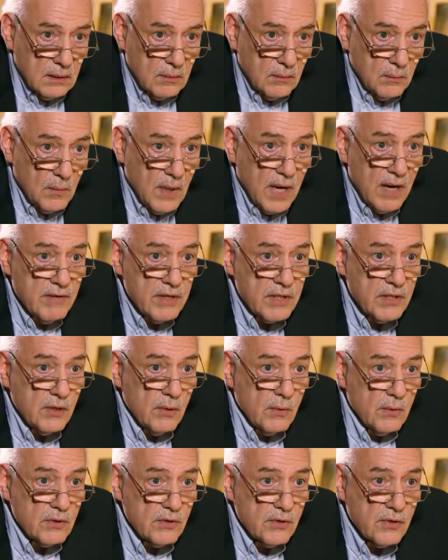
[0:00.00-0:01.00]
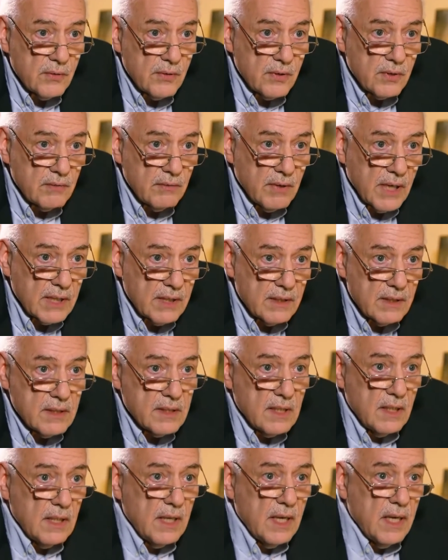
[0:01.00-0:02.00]
Where is your Truth and
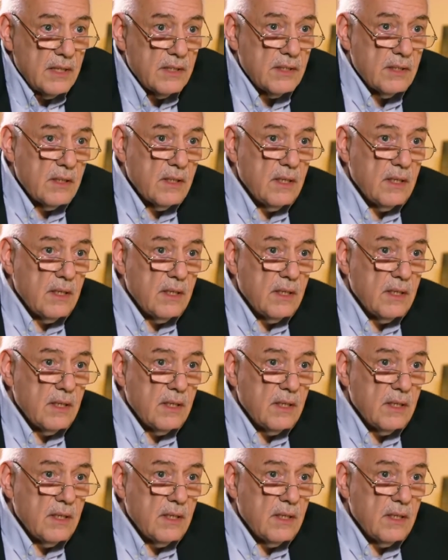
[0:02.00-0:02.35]
Reconciliation